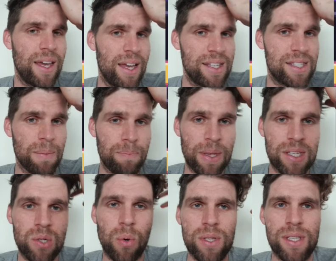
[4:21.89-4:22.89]
is the best
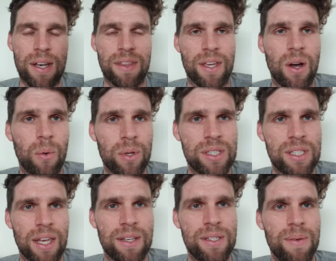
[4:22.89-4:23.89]
choice out of the gold
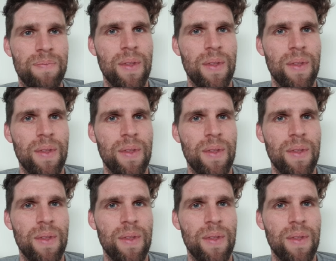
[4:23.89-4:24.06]
exchange.